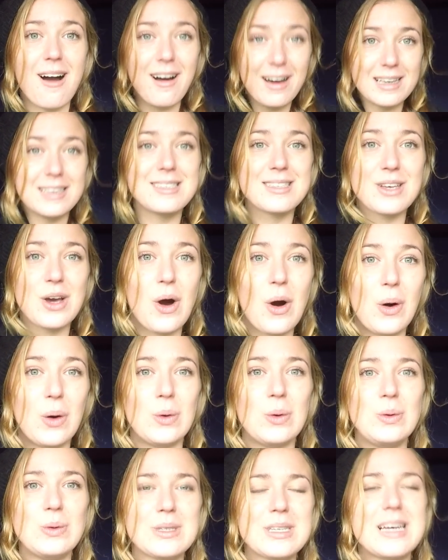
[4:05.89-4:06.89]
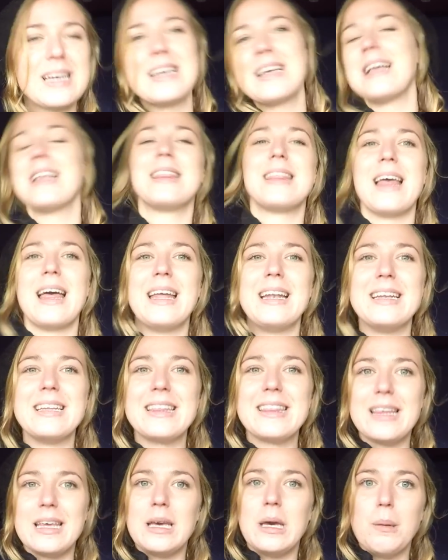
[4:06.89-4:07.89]
ice cold, then
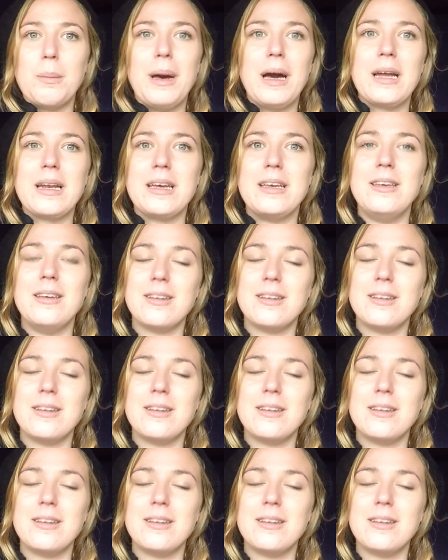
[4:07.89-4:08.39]
think about it.